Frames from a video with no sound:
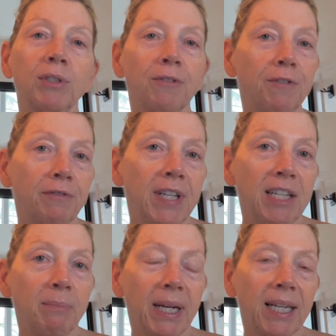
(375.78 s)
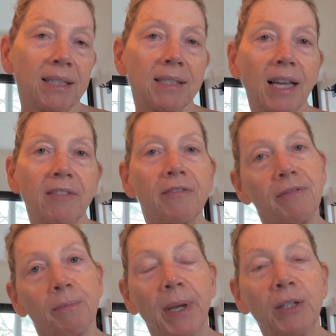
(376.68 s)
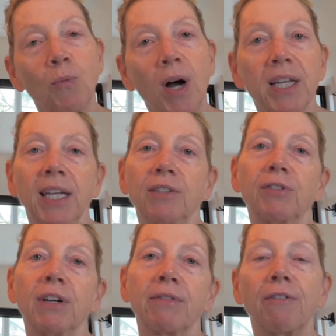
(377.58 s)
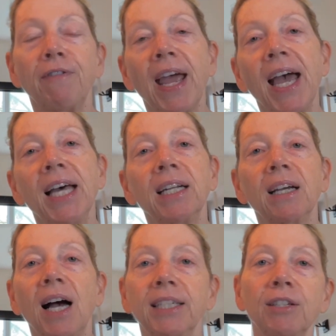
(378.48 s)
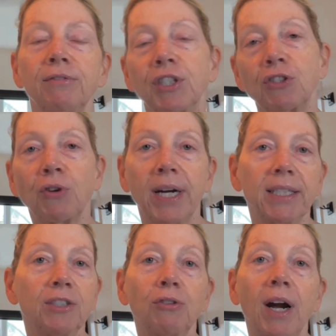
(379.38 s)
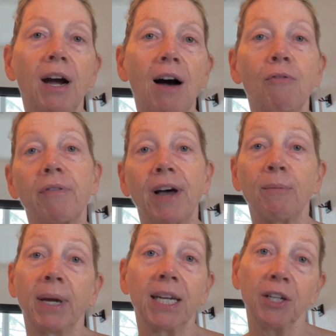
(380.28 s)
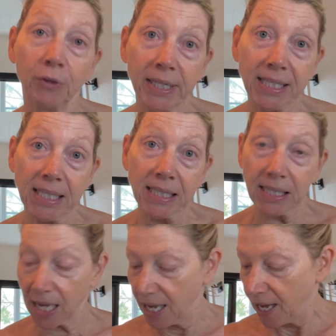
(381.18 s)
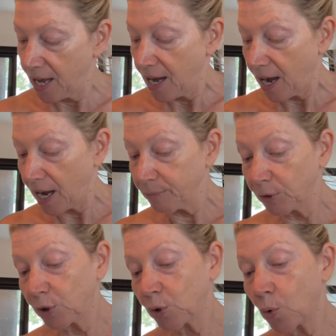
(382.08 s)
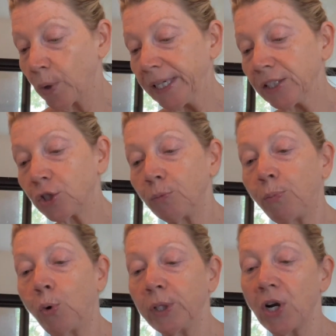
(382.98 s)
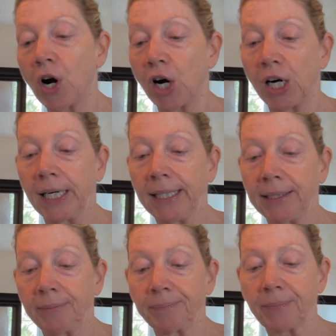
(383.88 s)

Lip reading: 15 minutes. I've been walking in front of the fan and kind of just trying to dry off without making creases. I'm going to put on